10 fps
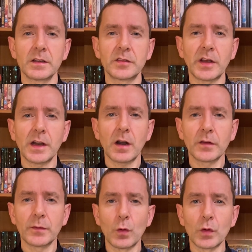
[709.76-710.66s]
Die
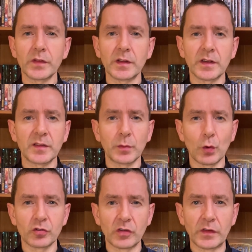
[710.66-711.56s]
Hard's focus on
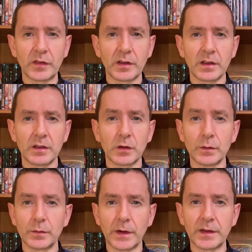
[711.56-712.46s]
explosions,
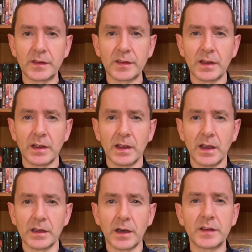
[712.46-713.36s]
gunfights,
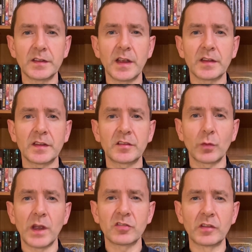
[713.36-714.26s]
and high-stakes
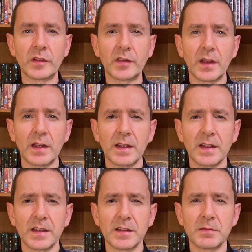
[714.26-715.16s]
situations
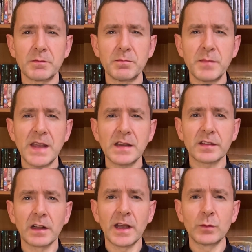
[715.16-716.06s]
may
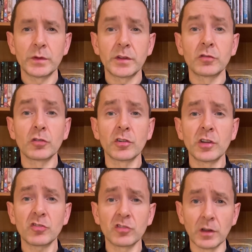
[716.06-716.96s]
not align with the
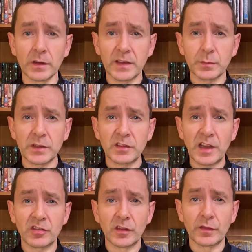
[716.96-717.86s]
traditional
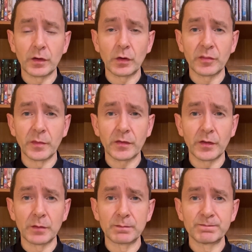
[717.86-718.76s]
expectations of a Christmas
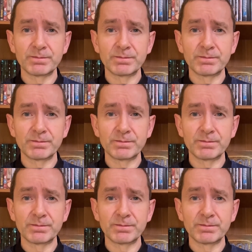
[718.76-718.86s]
film.